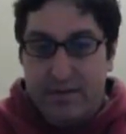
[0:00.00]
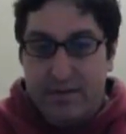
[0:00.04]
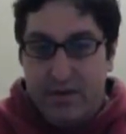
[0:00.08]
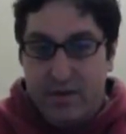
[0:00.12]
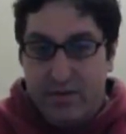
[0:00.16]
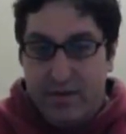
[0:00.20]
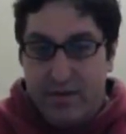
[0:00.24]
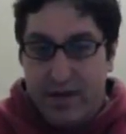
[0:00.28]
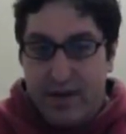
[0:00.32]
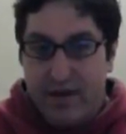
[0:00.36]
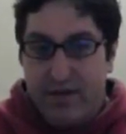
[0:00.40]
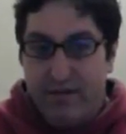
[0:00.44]

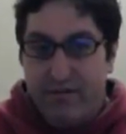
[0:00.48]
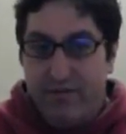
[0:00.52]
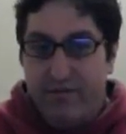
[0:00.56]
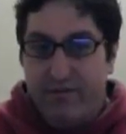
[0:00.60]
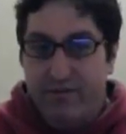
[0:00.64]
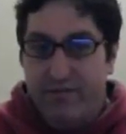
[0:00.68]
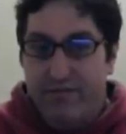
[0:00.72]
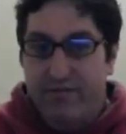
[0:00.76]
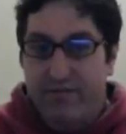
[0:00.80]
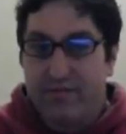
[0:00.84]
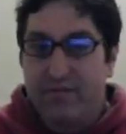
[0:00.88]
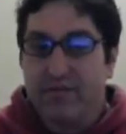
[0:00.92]
So
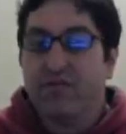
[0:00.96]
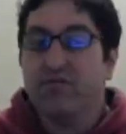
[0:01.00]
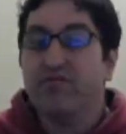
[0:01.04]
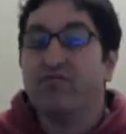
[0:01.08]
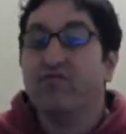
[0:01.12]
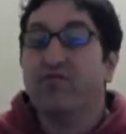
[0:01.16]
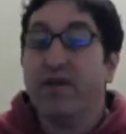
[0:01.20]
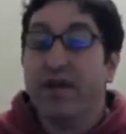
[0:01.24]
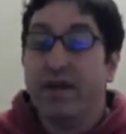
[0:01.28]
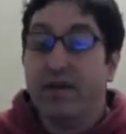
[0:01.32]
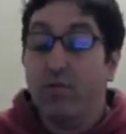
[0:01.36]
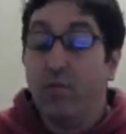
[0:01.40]
if the
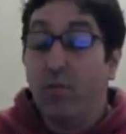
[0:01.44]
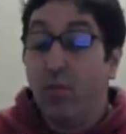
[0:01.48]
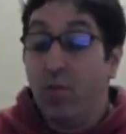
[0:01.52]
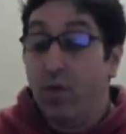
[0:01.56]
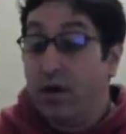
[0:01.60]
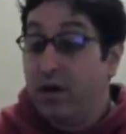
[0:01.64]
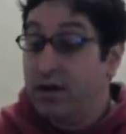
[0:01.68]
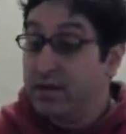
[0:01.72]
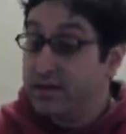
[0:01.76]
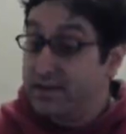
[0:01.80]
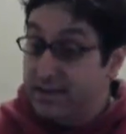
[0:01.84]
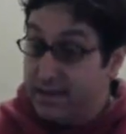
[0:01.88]
ring
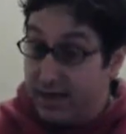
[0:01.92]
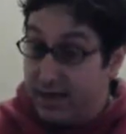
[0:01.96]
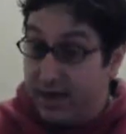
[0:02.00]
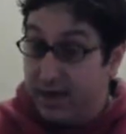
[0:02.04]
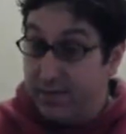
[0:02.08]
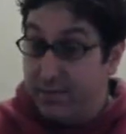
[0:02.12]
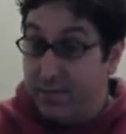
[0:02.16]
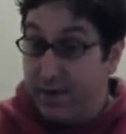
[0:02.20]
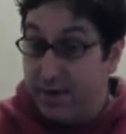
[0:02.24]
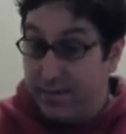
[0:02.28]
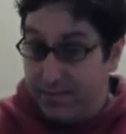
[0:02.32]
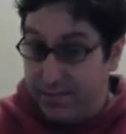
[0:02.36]
were to
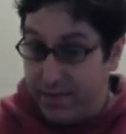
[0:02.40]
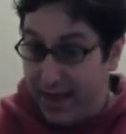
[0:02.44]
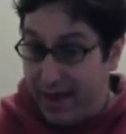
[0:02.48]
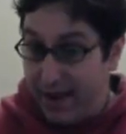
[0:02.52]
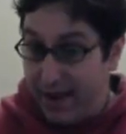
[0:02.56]
come up